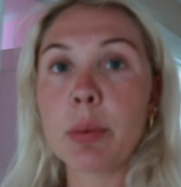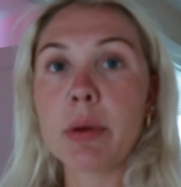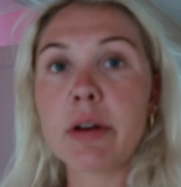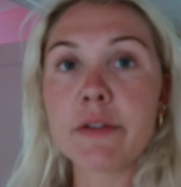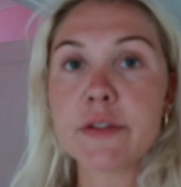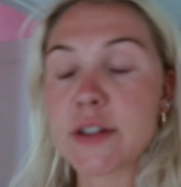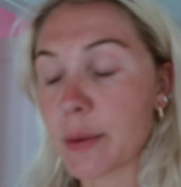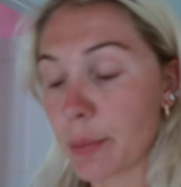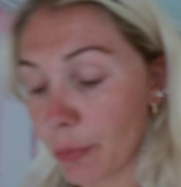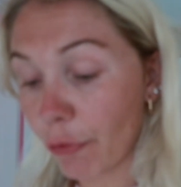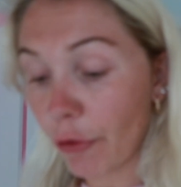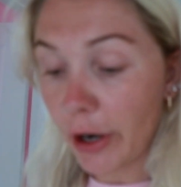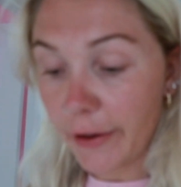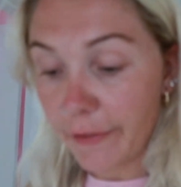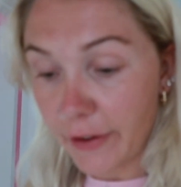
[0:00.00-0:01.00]
bit of some
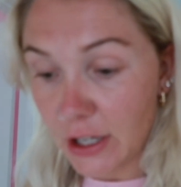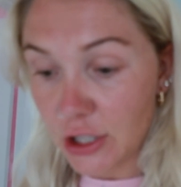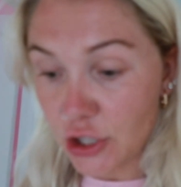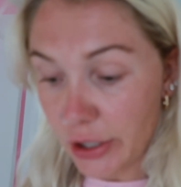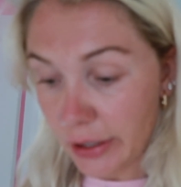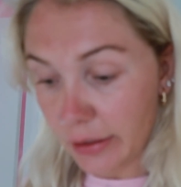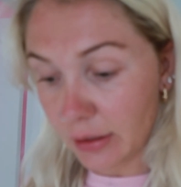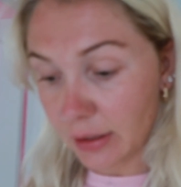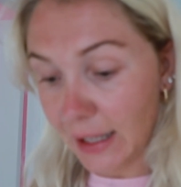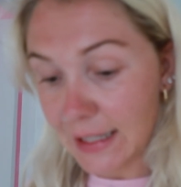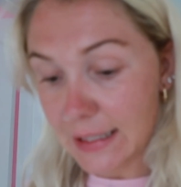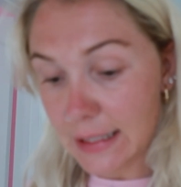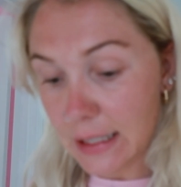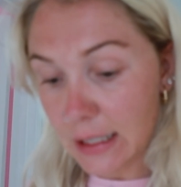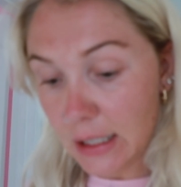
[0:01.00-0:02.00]
renovation
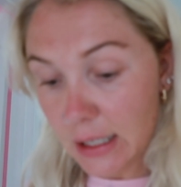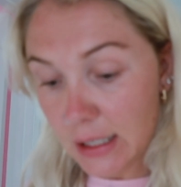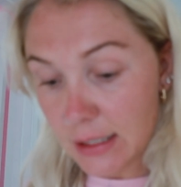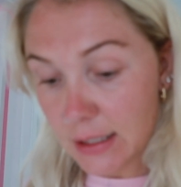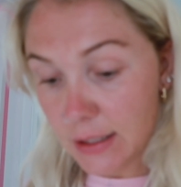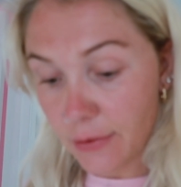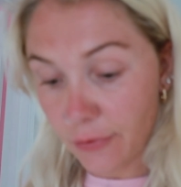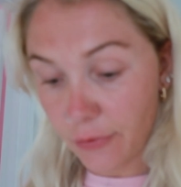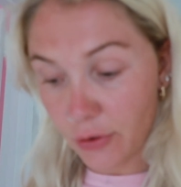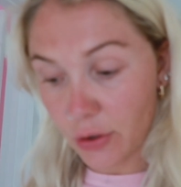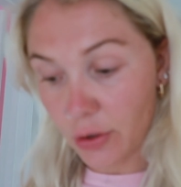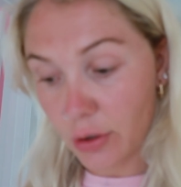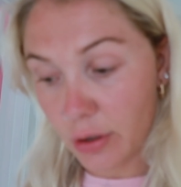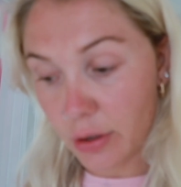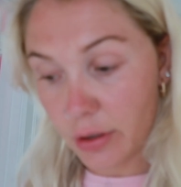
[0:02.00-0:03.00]
laziness
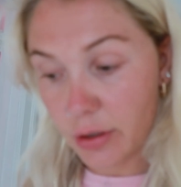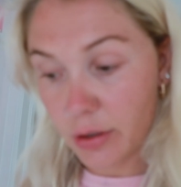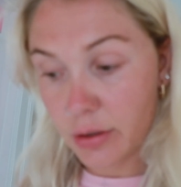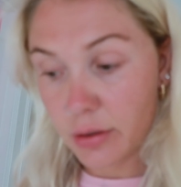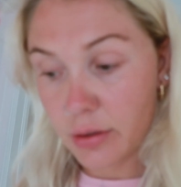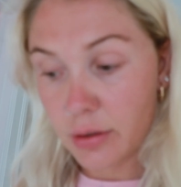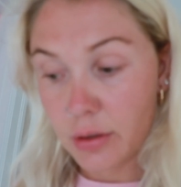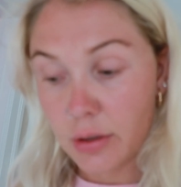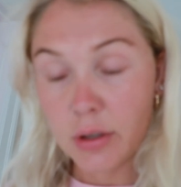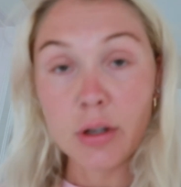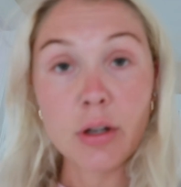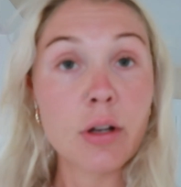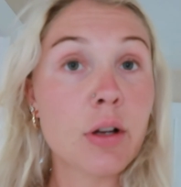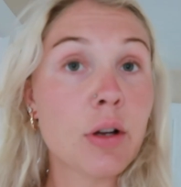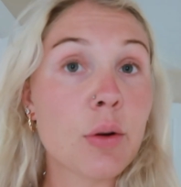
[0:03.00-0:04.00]
for
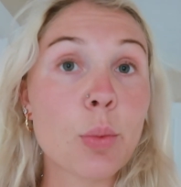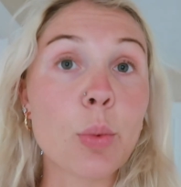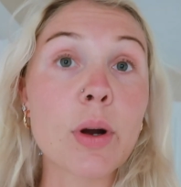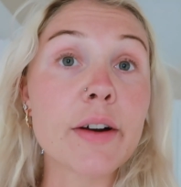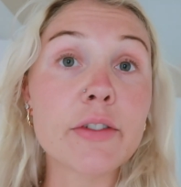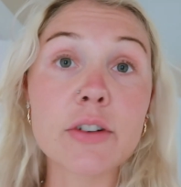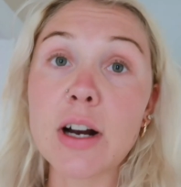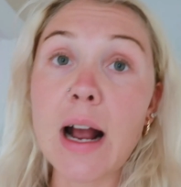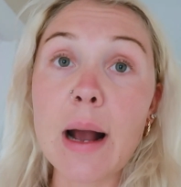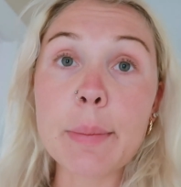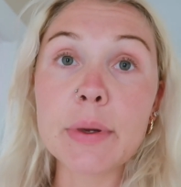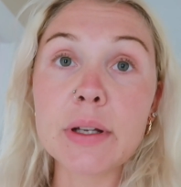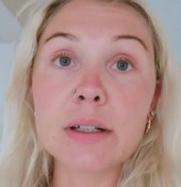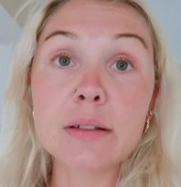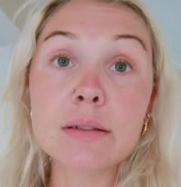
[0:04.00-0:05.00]
whatever
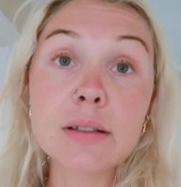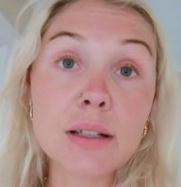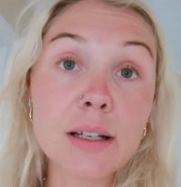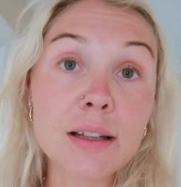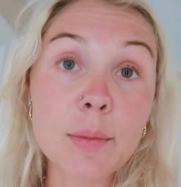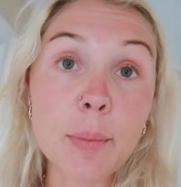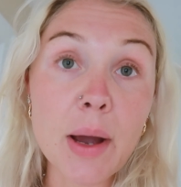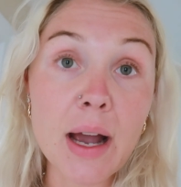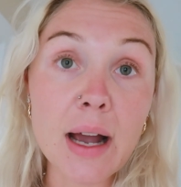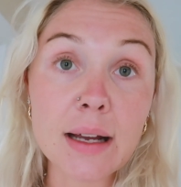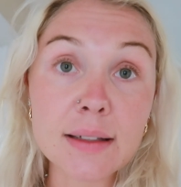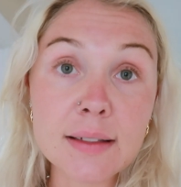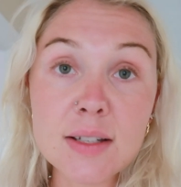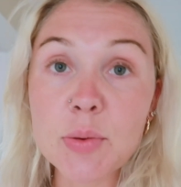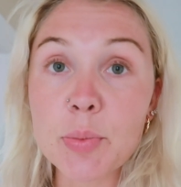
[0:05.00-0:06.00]
happened in the
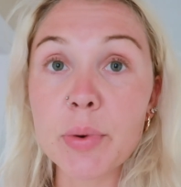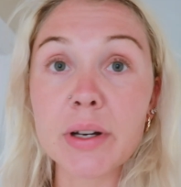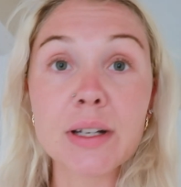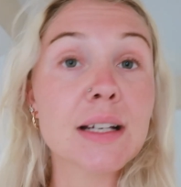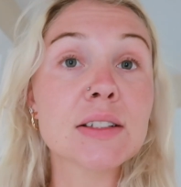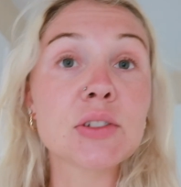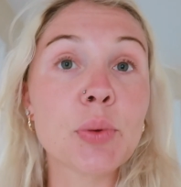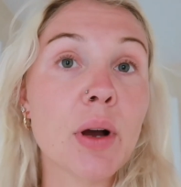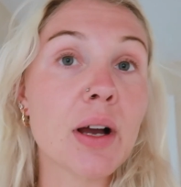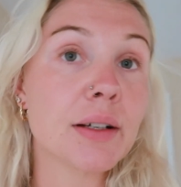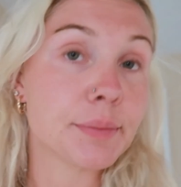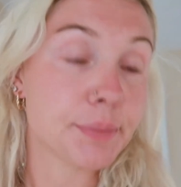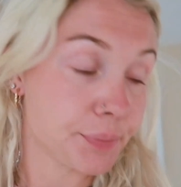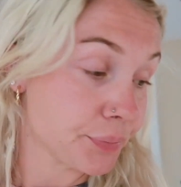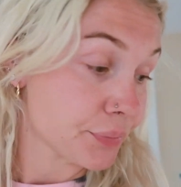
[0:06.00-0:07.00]
past. But guess
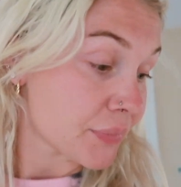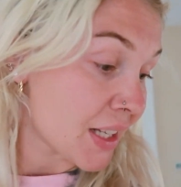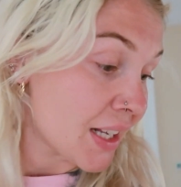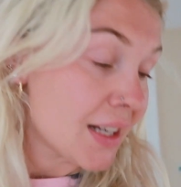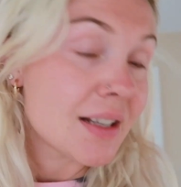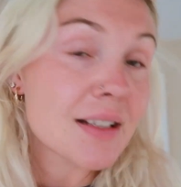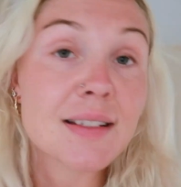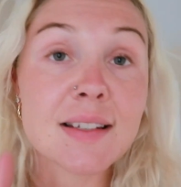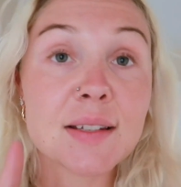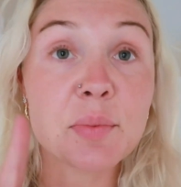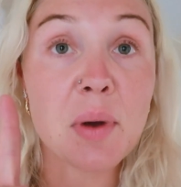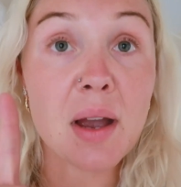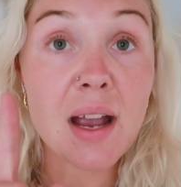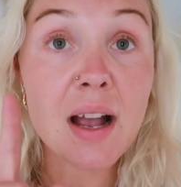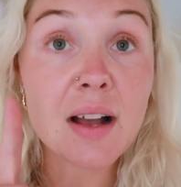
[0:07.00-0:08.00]
what? This is
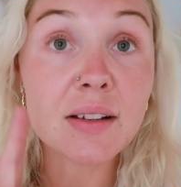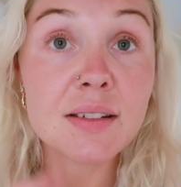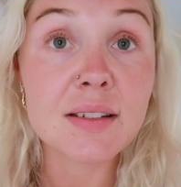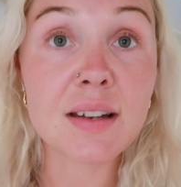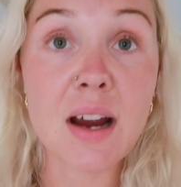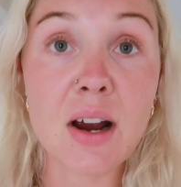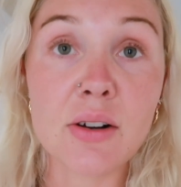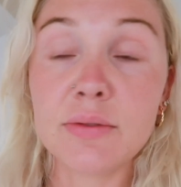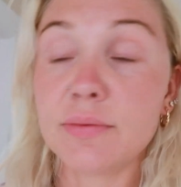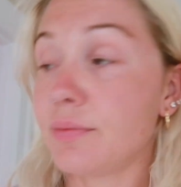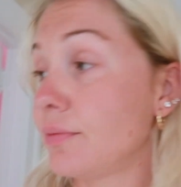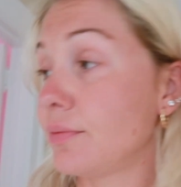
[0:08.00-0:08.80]
my house now.